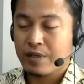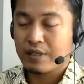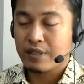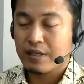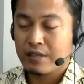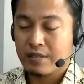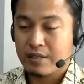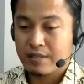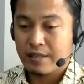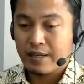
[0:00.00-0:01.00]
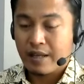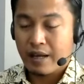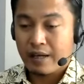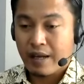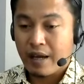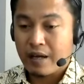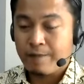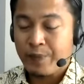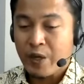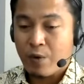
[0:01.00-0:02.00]
presentations. And
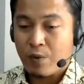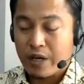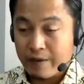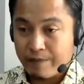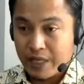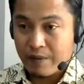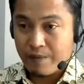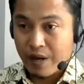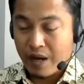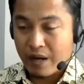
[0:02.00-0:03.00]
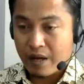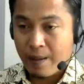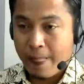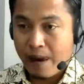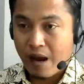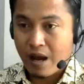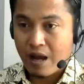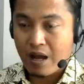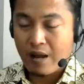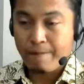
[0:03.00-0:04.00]
then what I mean by
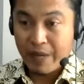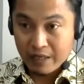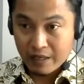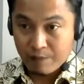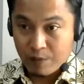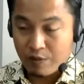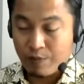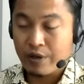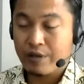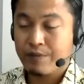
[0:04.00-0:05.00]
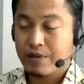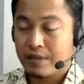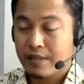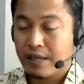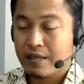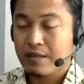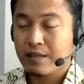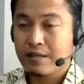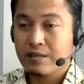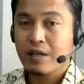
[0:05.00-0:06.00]
uh, making a PowerPoint
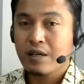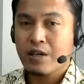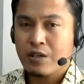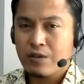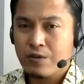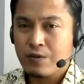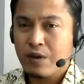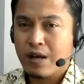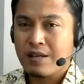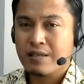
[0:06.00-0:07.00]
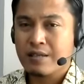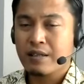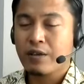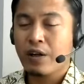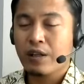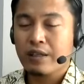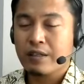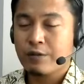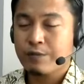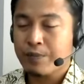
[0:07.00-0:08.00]
presentations, you guys need only
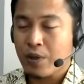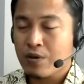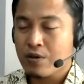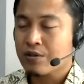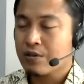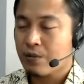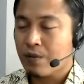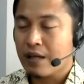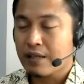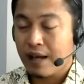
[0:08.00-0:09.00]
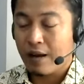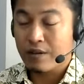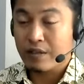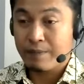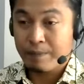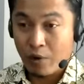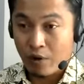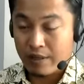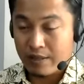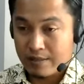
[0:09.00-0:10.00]
to post to write down the
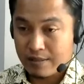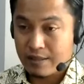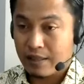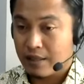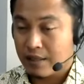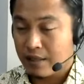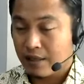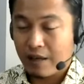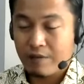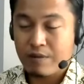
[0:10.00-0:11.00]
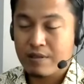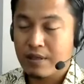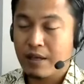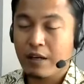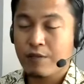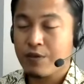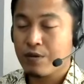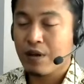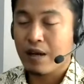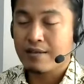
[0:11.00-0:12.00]
points in every single of your
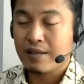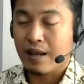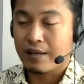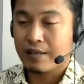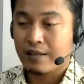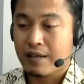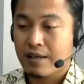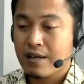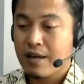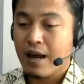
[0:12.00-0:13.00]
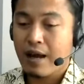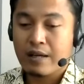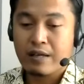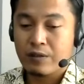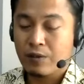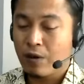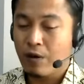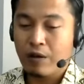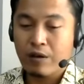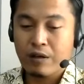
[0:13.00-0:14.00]
guys line yeah and no
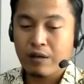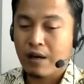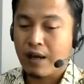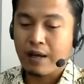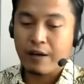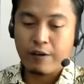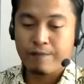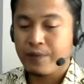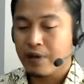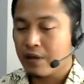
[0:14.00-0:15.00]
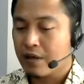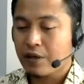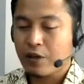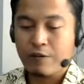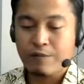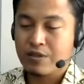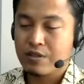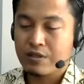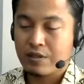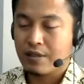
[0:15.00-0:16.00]
longer kind of uh,
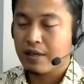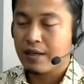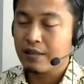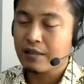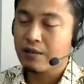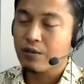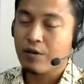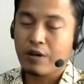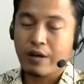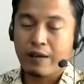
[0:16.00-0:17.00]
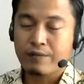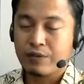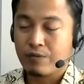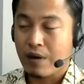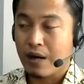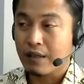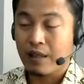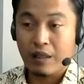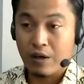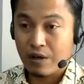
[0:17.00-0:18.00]
composition on it you don't have to write a
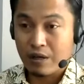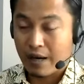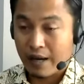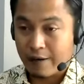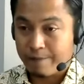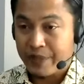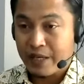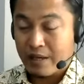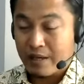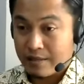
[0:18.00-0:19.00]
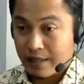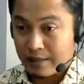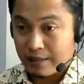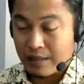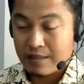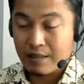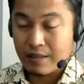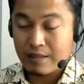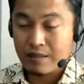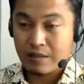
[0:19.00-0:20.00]
longer kind of
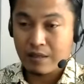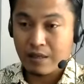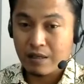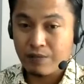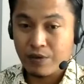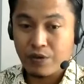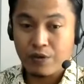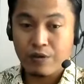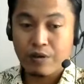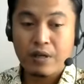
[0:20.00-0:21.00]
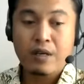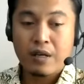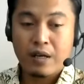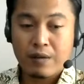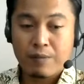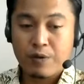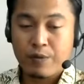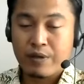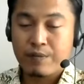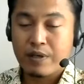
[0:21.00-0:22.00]
sentences yeah for your uh,
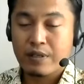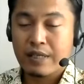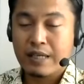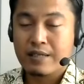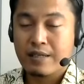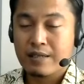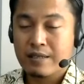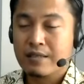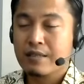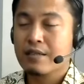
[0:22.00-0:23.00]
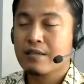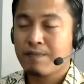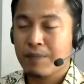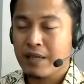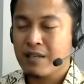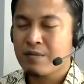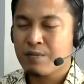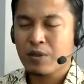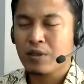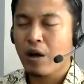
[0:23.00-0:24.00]
PowerPoint presentations just please
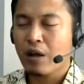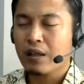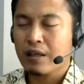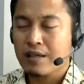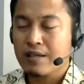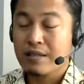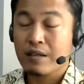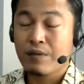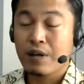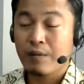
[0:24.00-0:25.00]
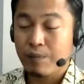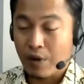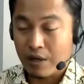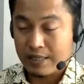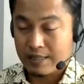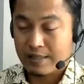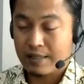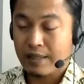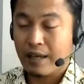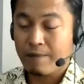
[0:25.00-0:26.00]
put only several points
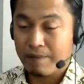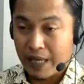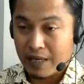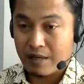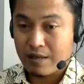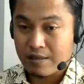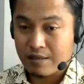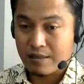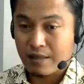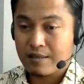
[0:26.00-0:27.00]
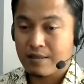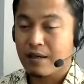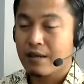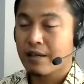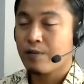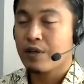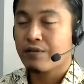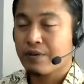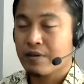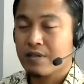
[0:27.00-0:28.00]
that matters yeah starting with the
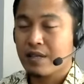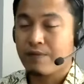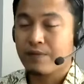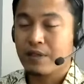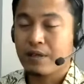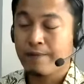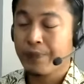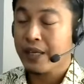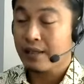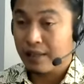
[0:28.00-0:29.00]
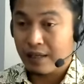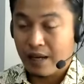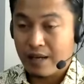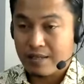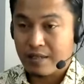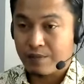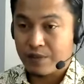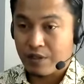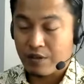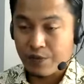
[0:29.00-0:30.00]
first chapter till the last
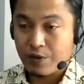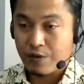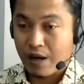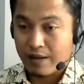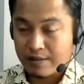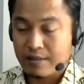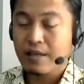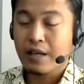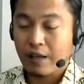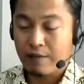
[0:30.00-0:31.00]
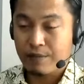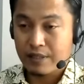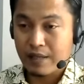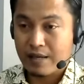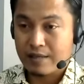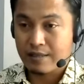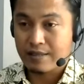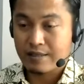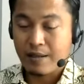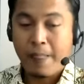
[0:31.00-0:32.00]
chapter of your guys complete
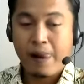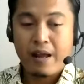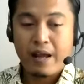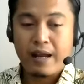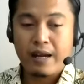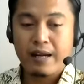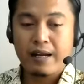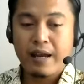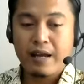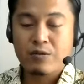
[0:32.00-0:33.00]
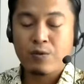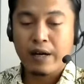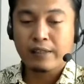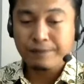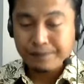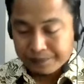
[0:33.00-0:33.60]
thesis and the next one